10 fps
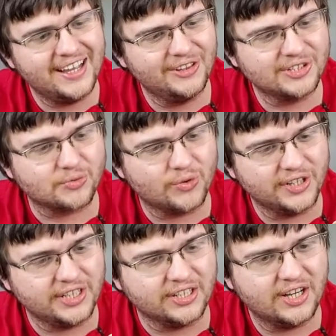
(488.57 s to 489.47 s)
It looks
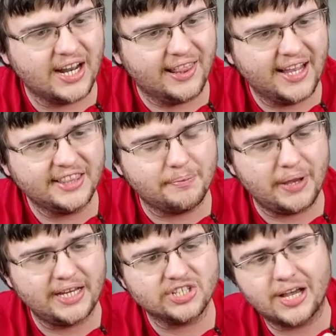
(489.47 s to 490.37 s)
really good, and I like the
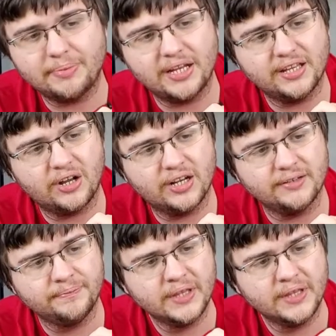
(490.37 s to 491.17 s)
paint job they did on it.